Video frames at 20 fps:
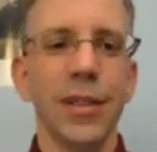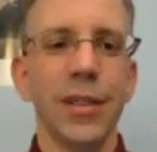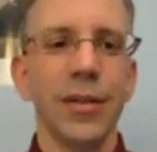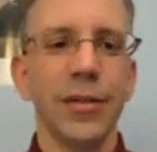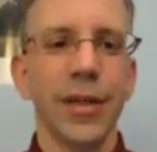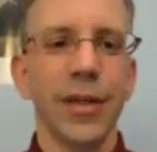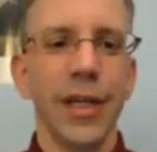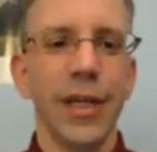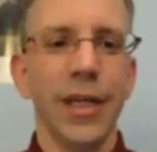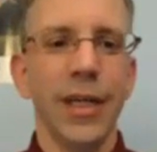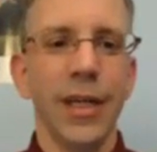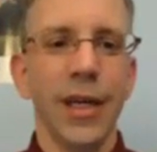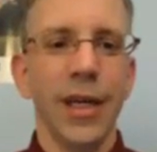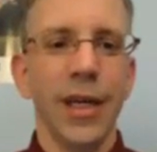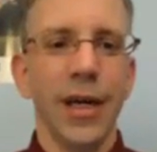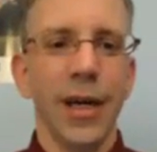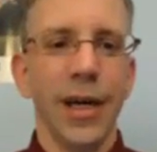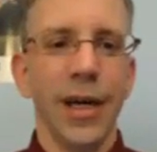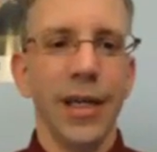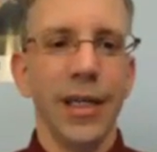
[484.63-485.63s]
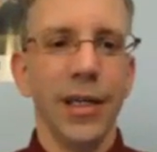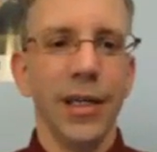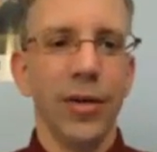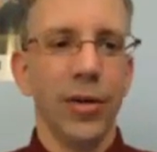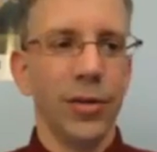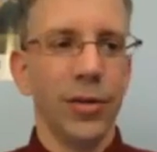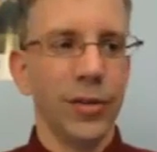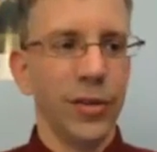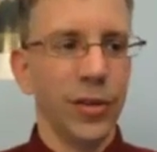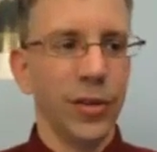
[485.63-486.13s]
Okay, I can
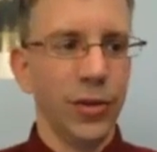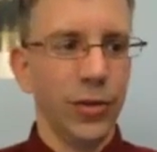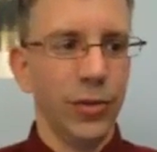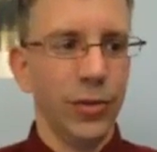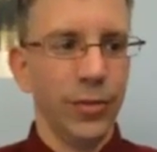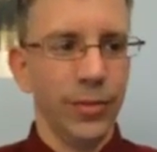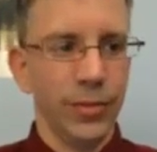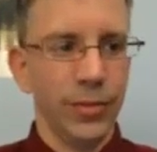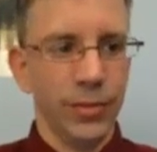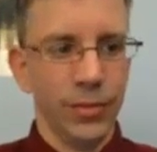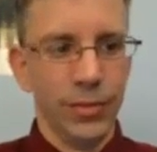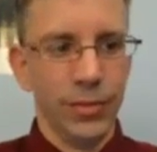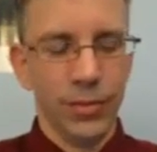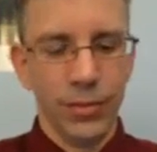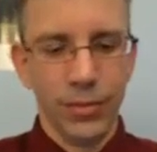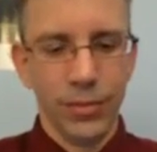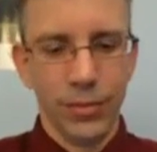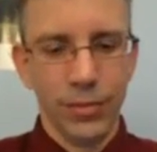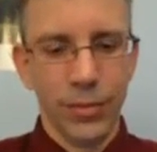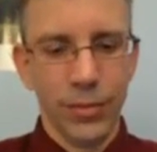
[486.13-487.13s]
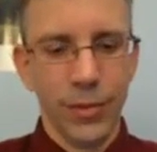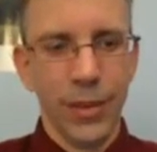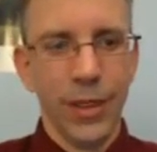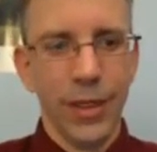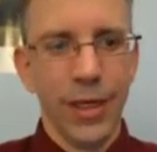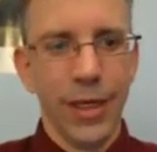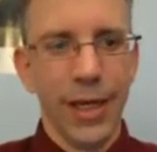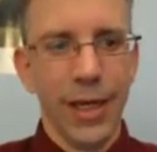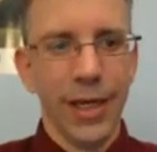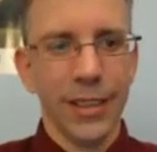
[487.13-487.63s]
also
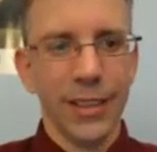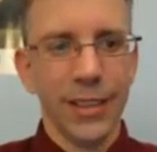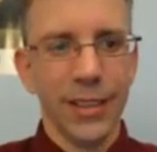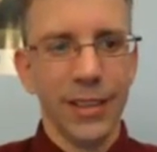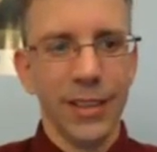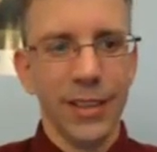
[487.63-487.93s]
access